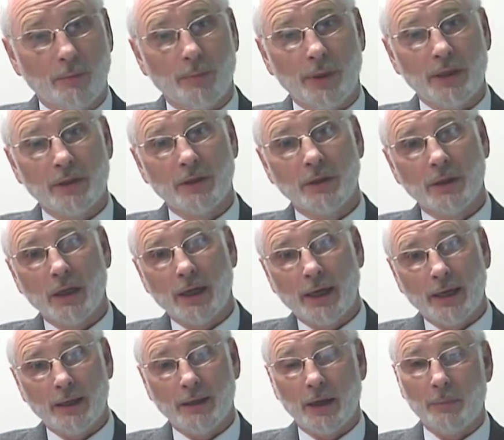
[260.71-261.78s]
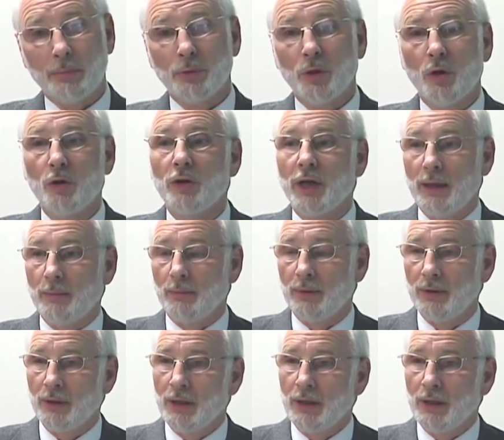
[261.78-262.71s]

Britain a programme